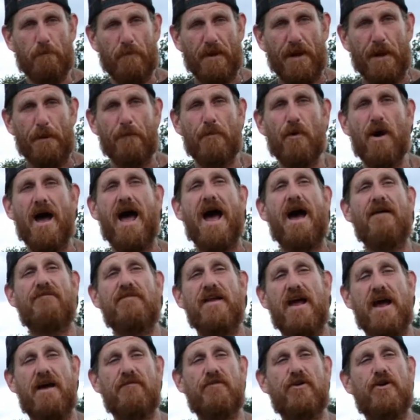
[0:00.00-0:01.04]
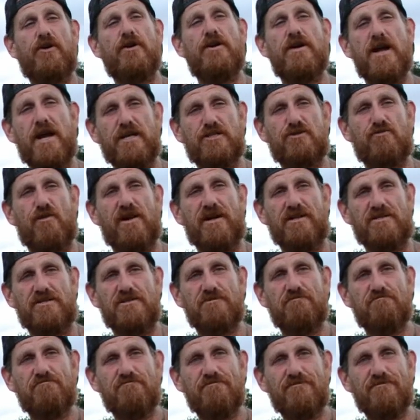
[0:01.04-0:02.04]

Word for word: people have to have a good night's rest.